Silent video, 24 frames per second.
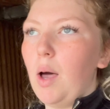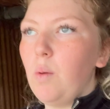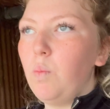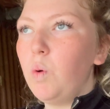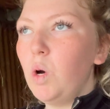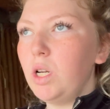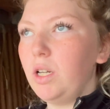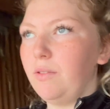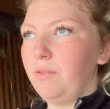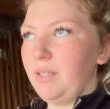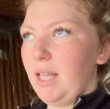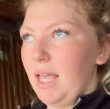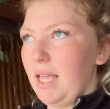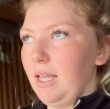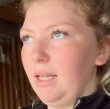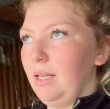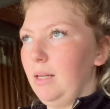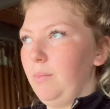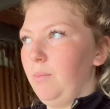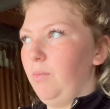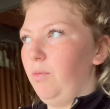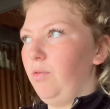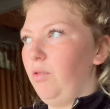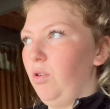would have
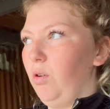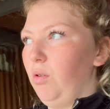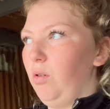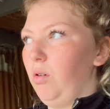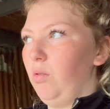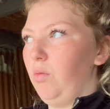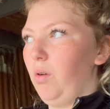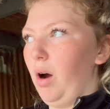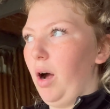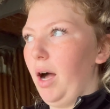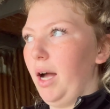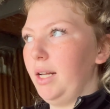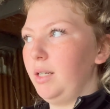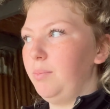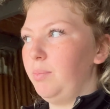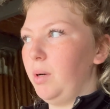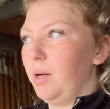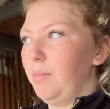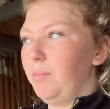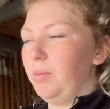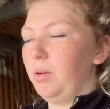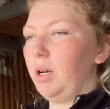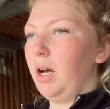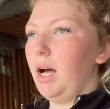taken him for a ride,
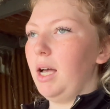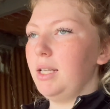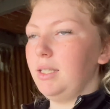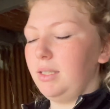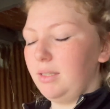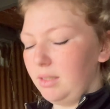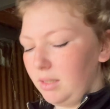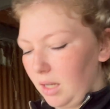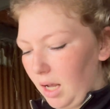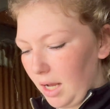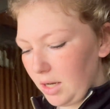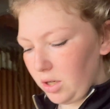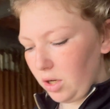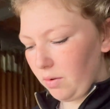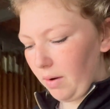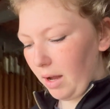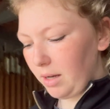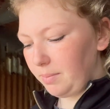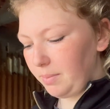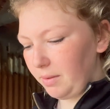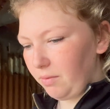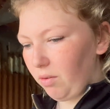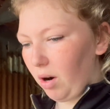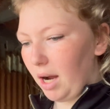but because I knew
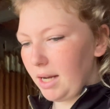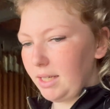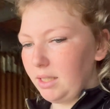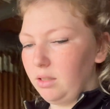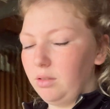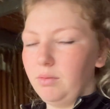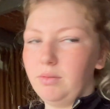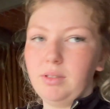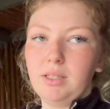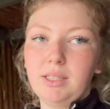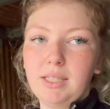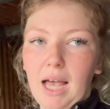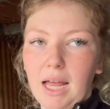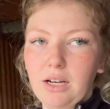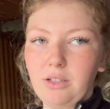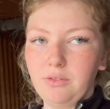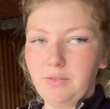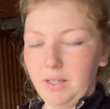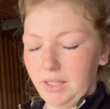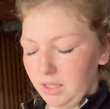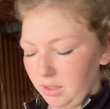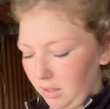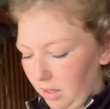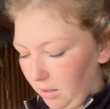I'd be riding with the saddle
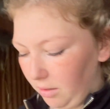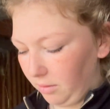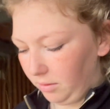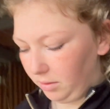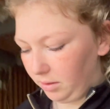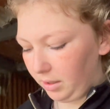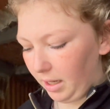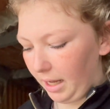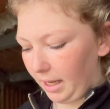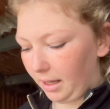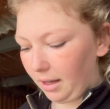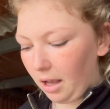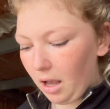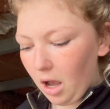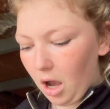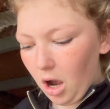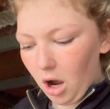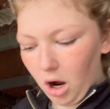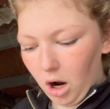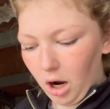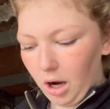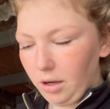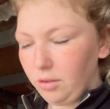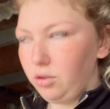fitter, I was like,
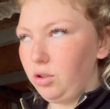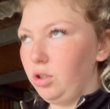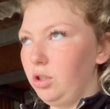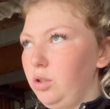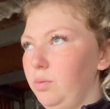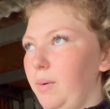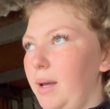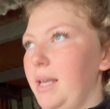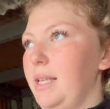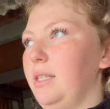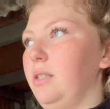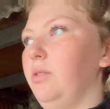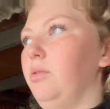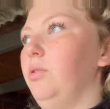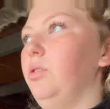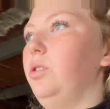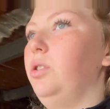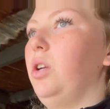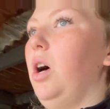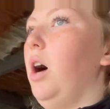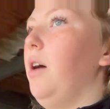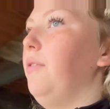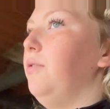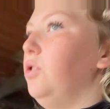I'll just wait till
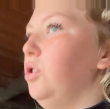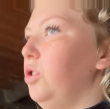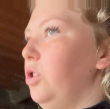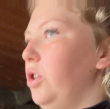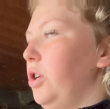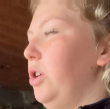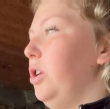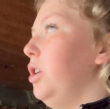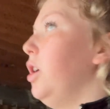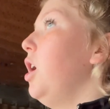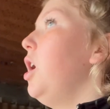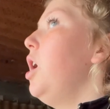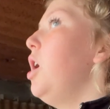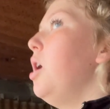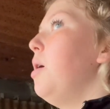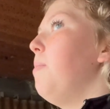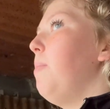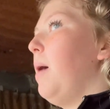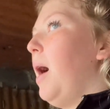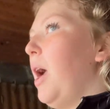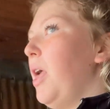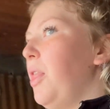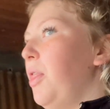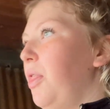this afternoon.
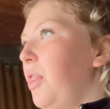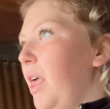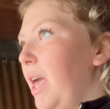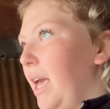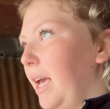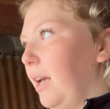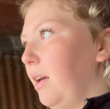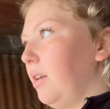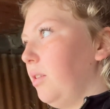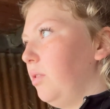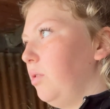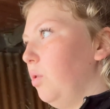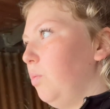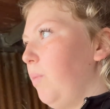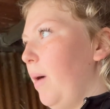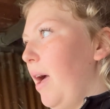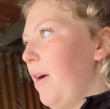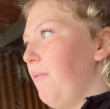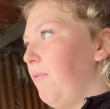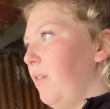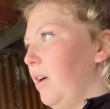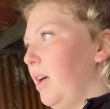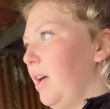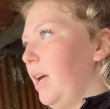But I think the
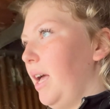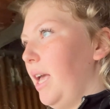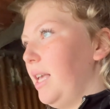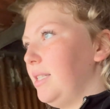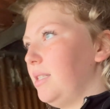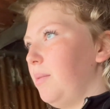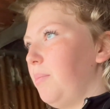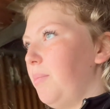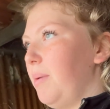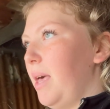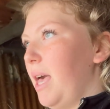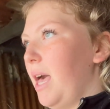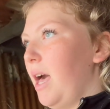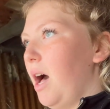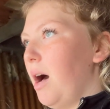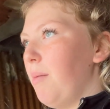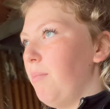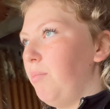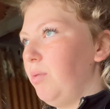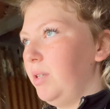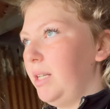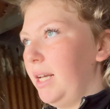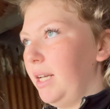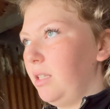weather is a bit
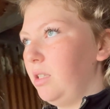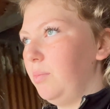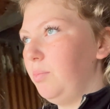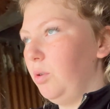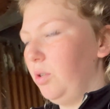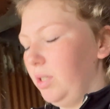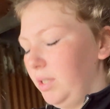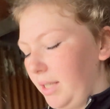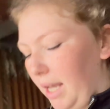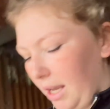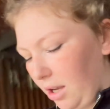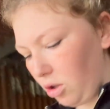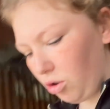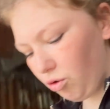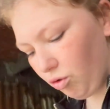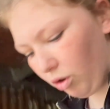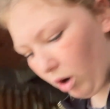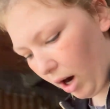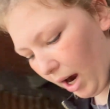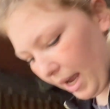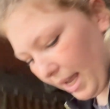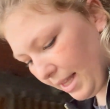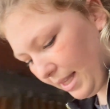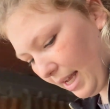unpredictable. It's like
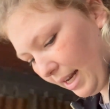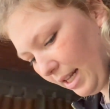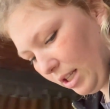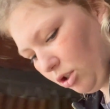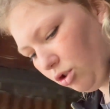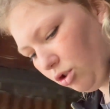dry and then it's